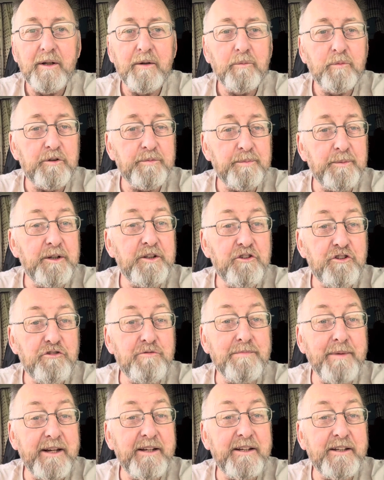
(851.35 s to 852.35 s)
Which means
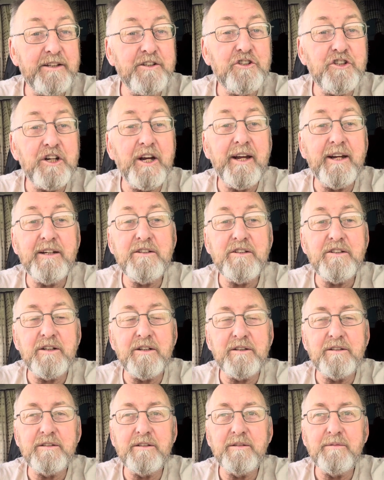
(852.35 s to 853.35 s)
making
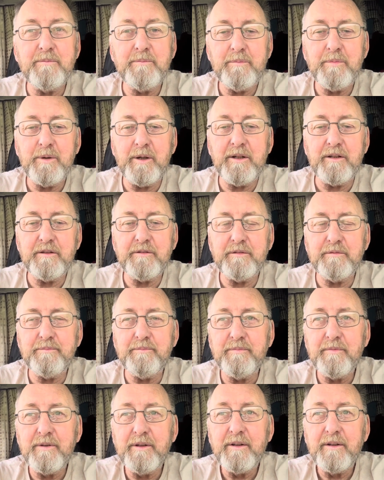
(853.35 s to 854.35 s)
changes, but it's
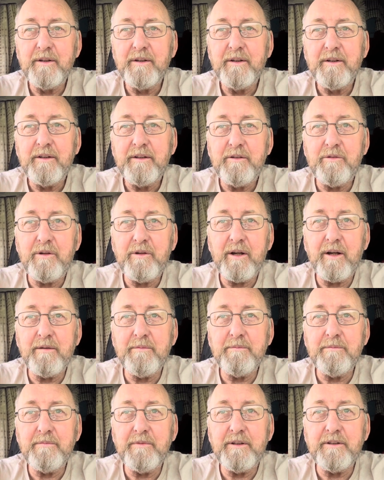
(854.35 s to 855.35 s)

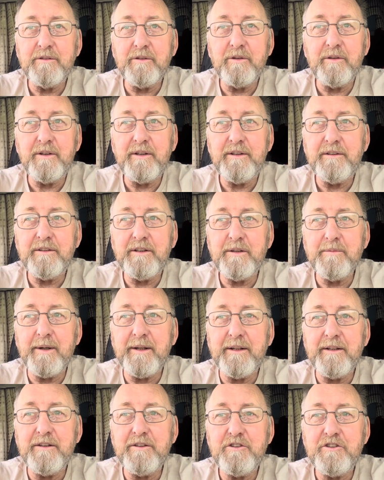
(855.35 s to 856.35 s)
not easy to
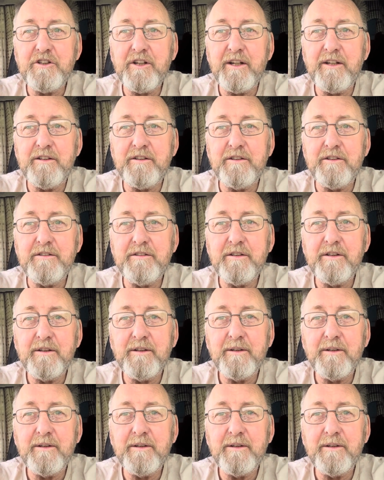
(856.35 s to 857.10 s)
make these changes.